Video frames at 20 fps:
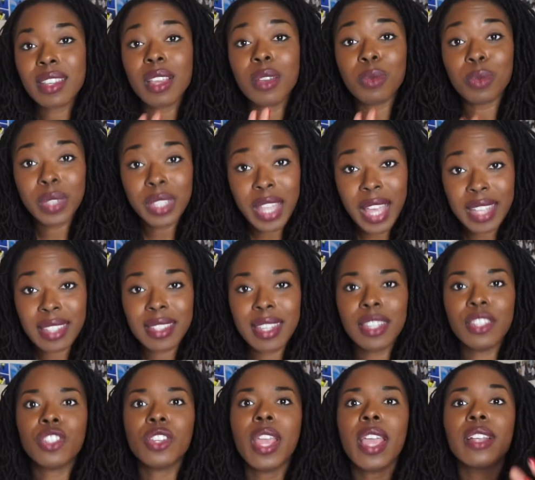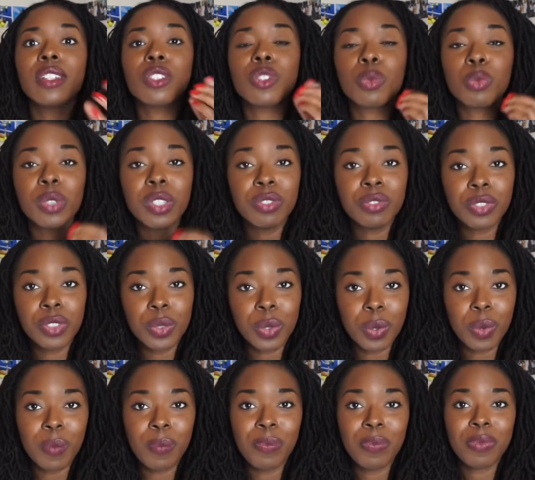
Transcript: and relaxation and to refuel